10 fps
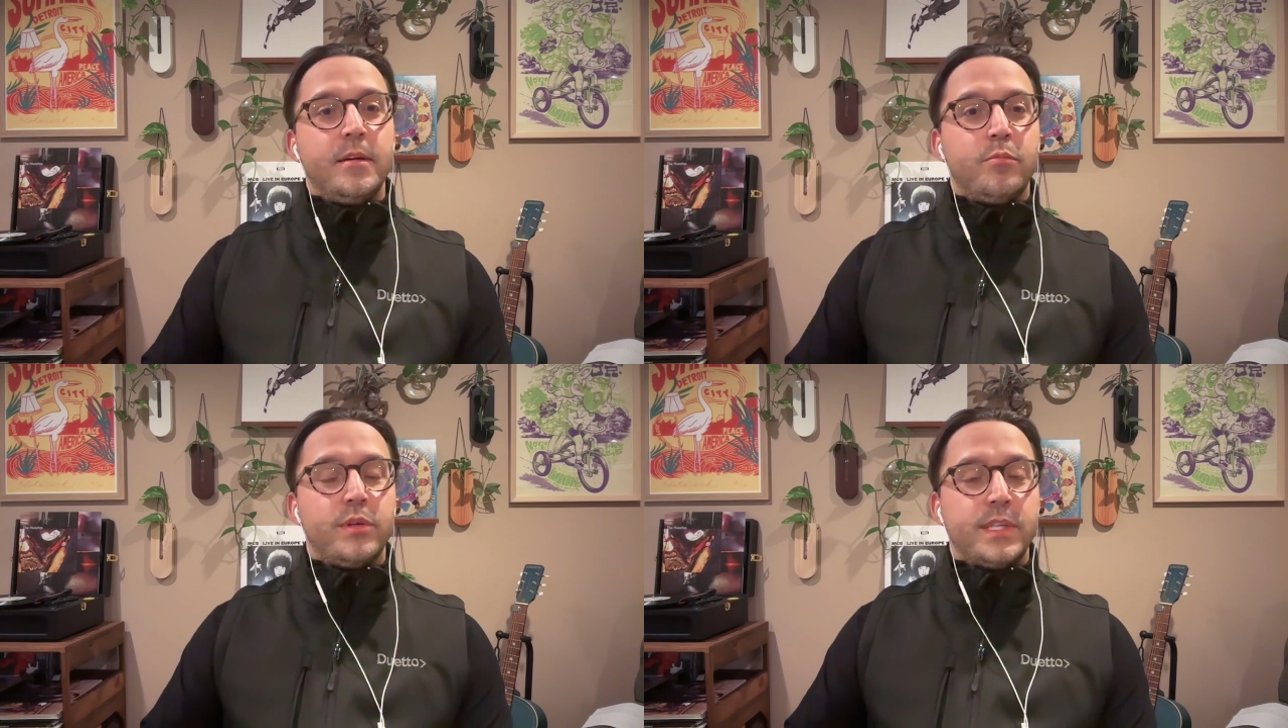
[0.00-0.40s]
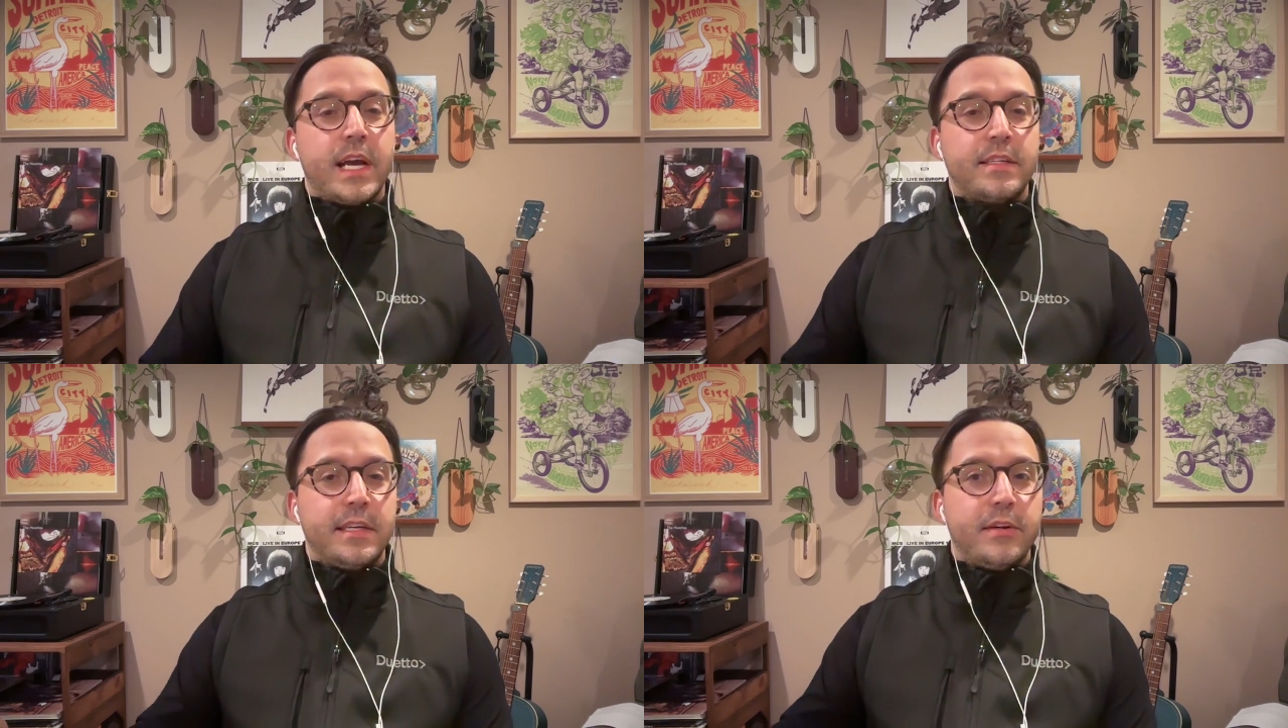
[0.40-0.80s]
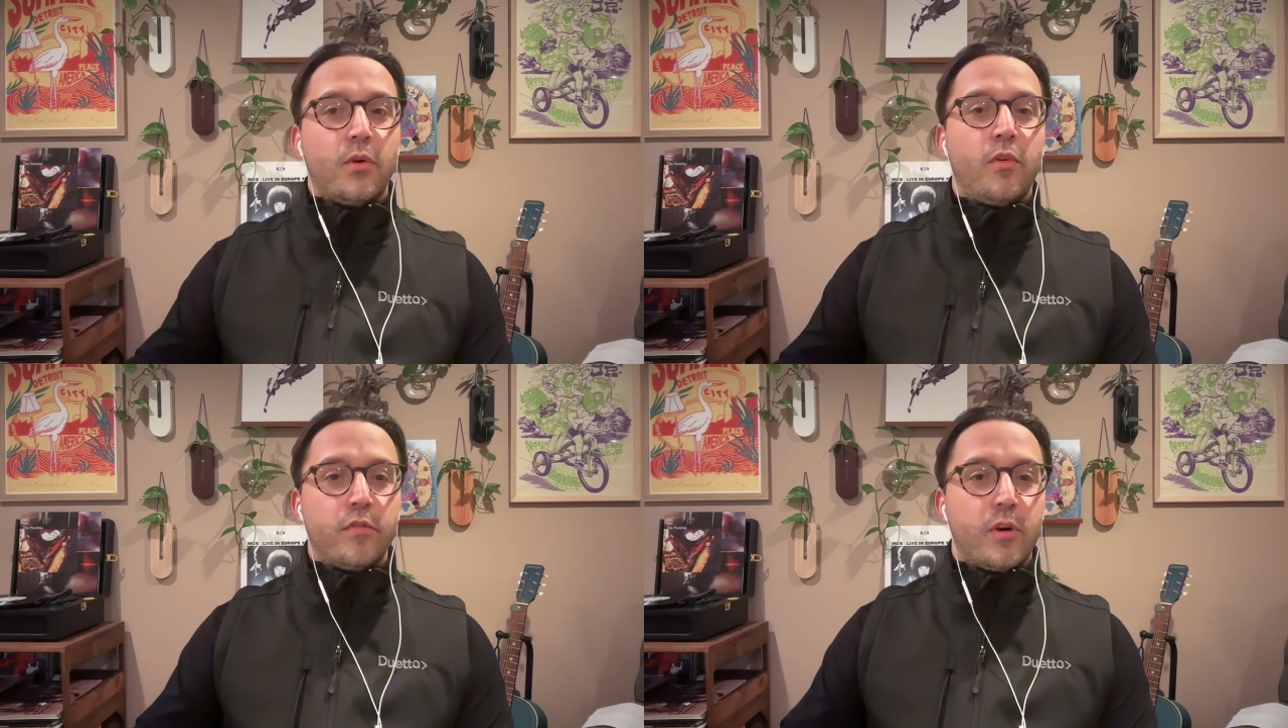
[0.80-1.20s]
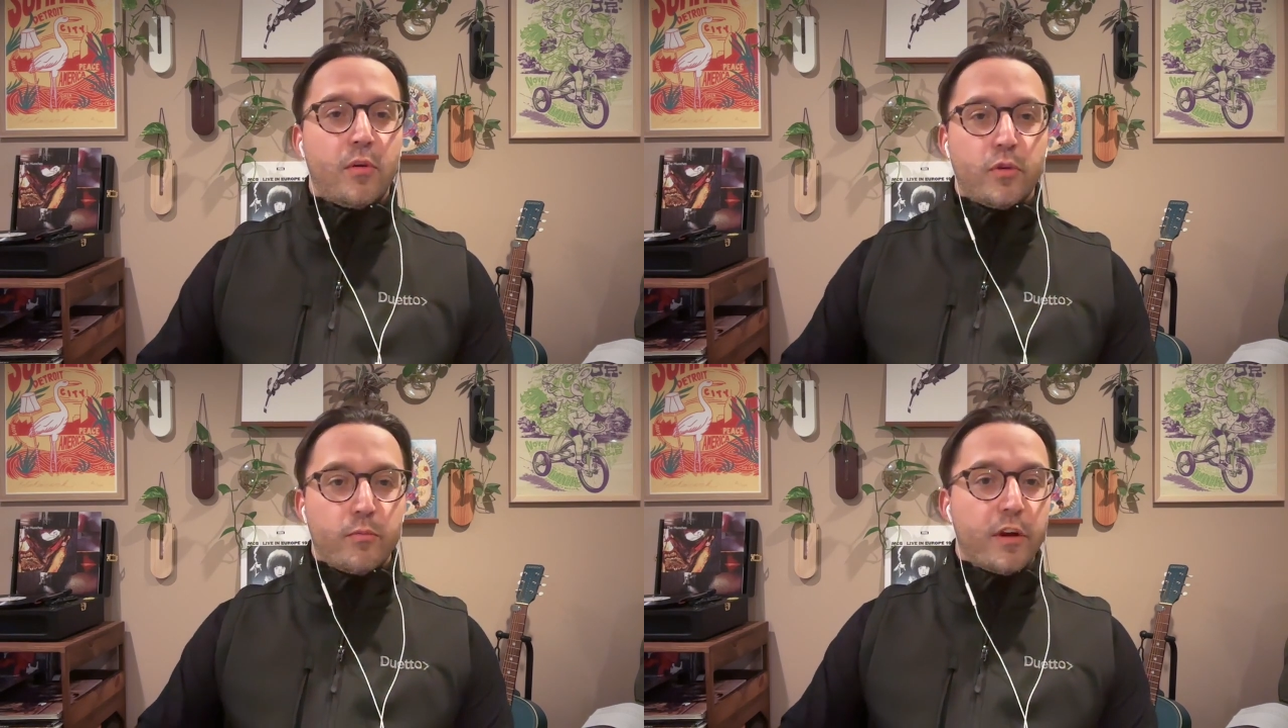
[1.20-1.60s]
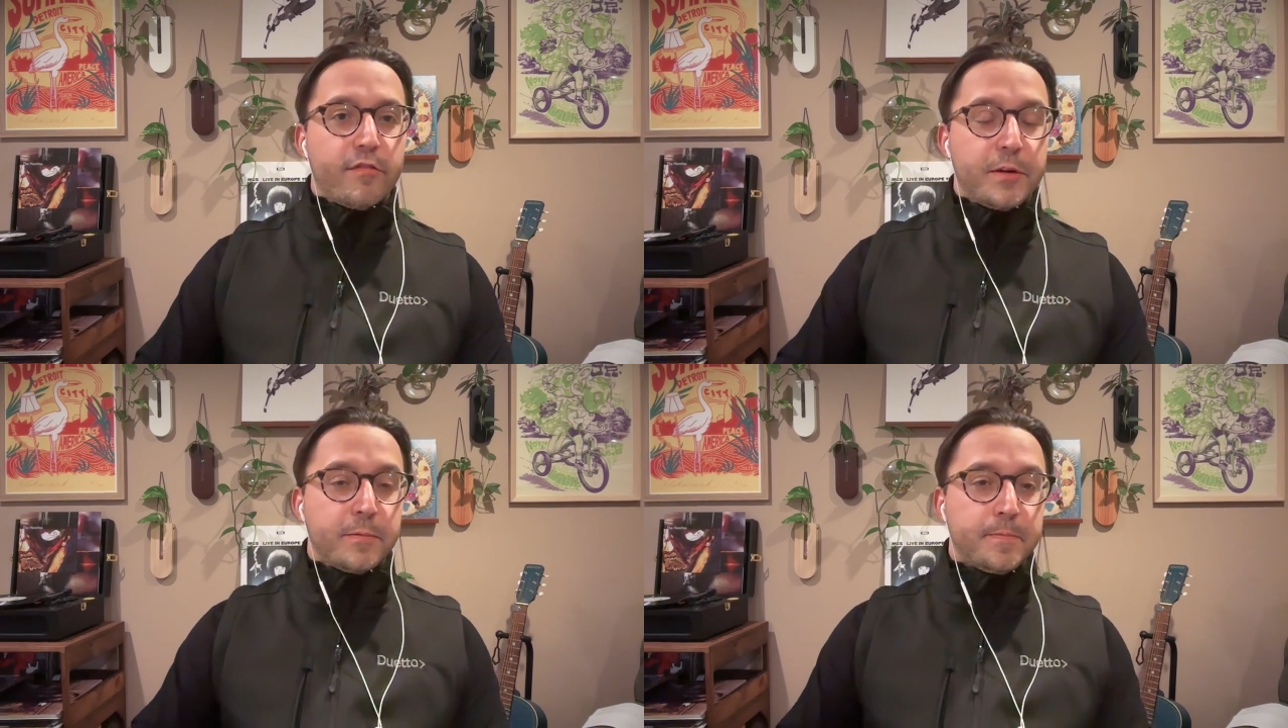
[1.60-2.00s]
protecting your overall room
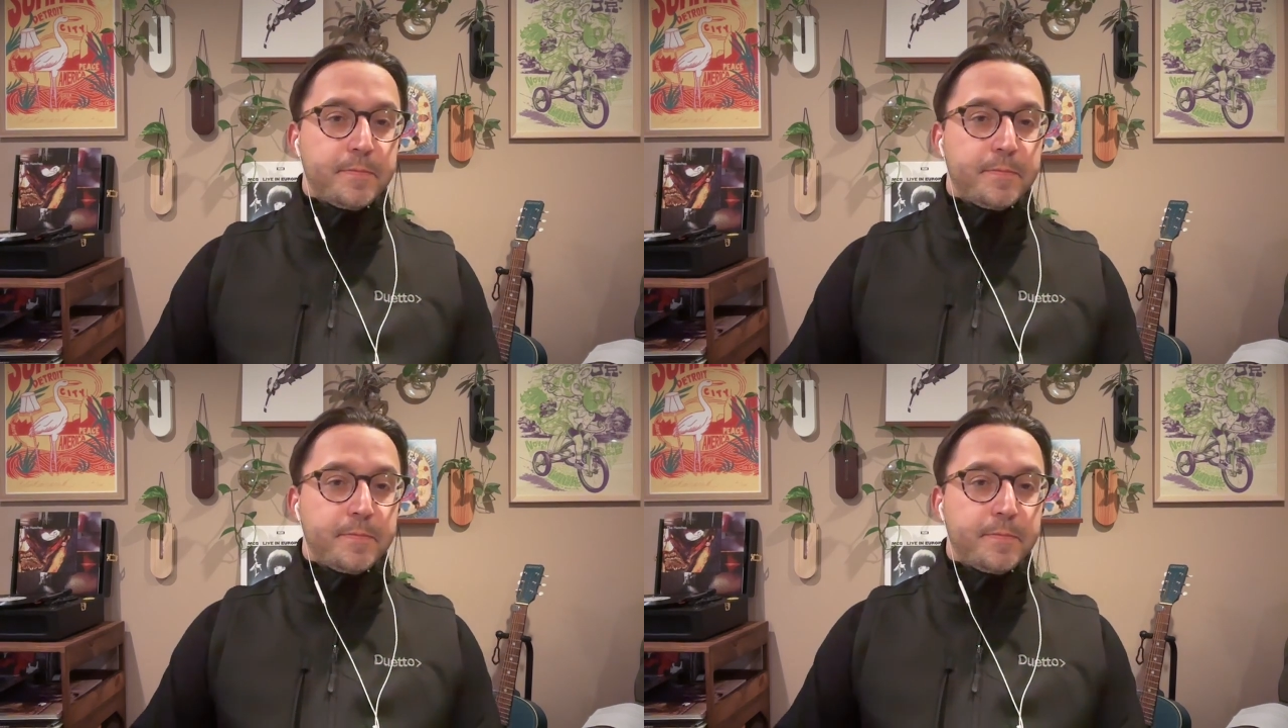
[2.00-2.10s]
revenue.